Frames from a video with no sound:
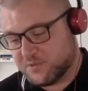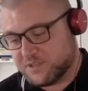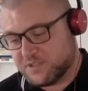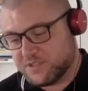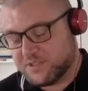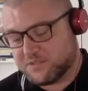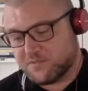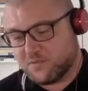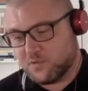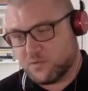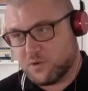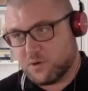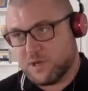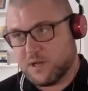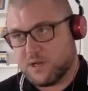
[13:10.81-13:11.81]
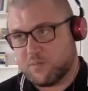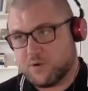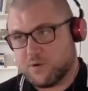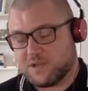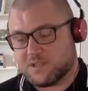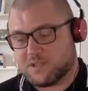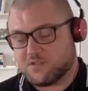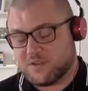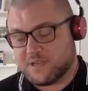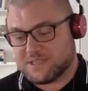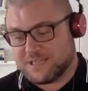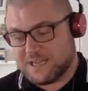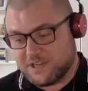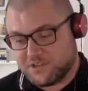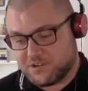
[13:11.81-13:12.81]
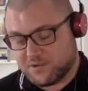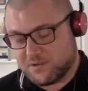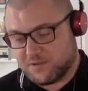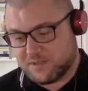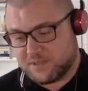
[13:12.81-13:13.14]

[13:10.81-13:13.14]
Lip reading: which is for works in translation.